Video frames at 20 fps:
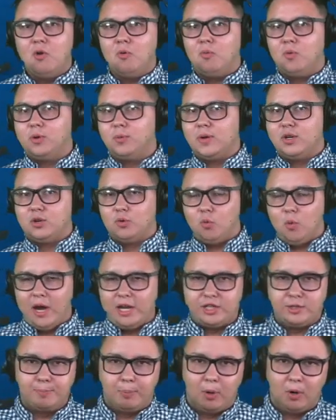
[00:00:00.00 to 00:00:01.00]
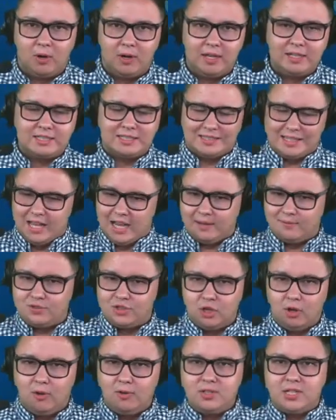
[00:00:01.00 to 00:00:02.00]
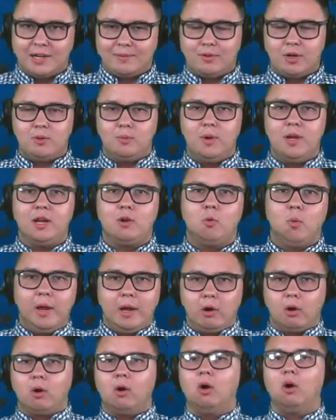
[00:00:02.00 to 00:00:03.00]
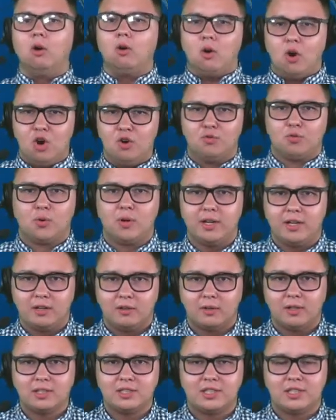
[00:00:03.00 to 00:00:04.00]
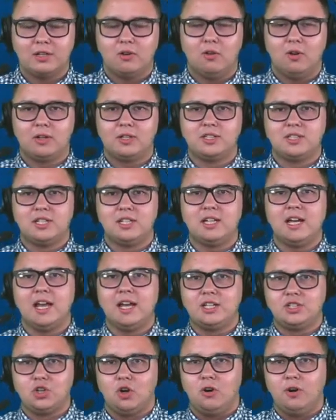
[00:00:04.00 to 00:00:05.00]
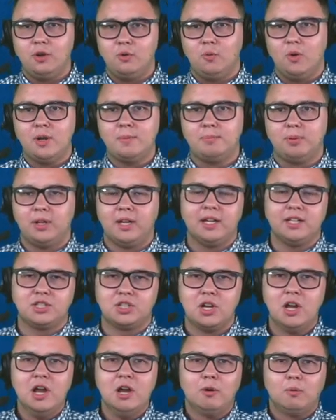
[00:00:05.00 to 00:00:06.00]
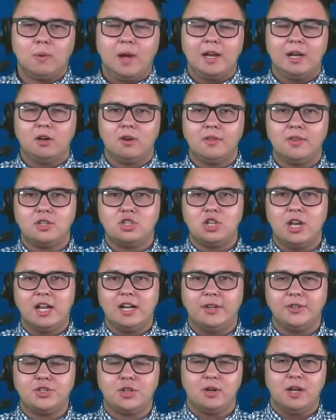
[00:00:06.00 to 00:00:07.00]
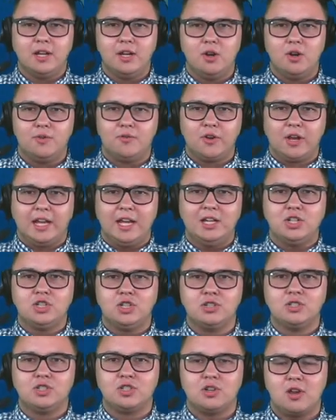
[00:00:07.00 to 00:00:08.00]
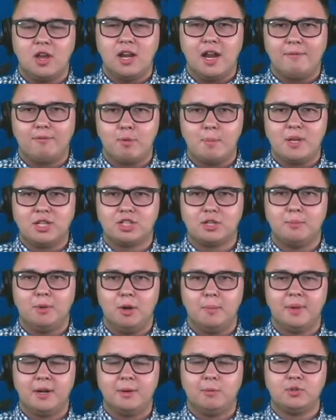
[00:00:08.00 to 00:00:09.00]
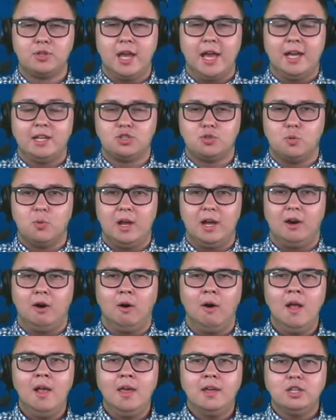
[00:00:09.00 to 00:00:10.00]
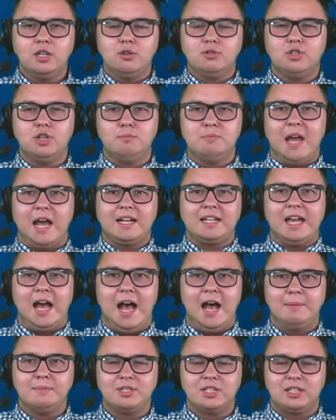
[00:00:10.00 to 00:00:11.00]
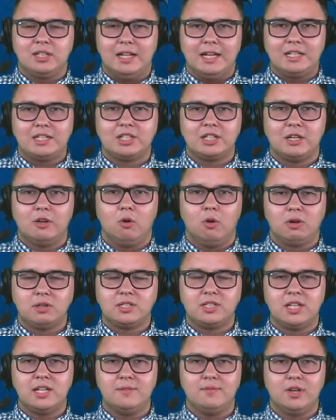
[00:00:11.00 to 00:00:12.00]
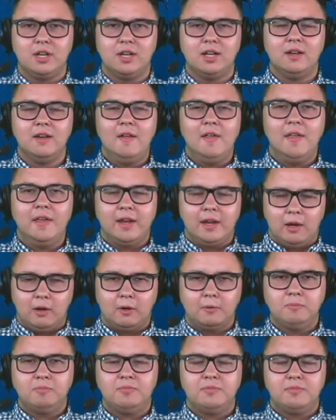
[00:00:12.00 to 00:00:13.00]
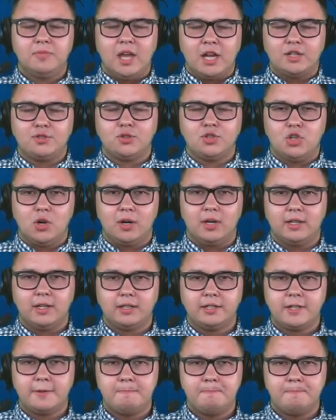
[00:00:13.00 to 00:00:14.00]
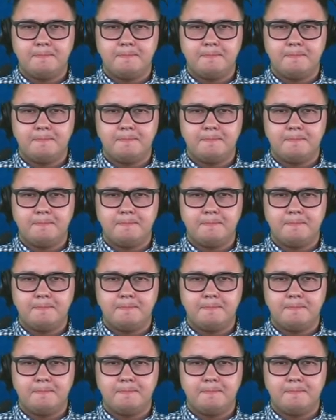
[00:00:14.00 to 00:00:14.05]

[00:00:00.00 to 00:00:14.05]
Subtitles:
when we do watch parties, live shows every week. We are all over it here on Seahawks Today. It's all in one place right here on the channel. Turn on notifications so you never miss a moment as well. YouTube.com/SeahawksTV here. Thanks for joining us.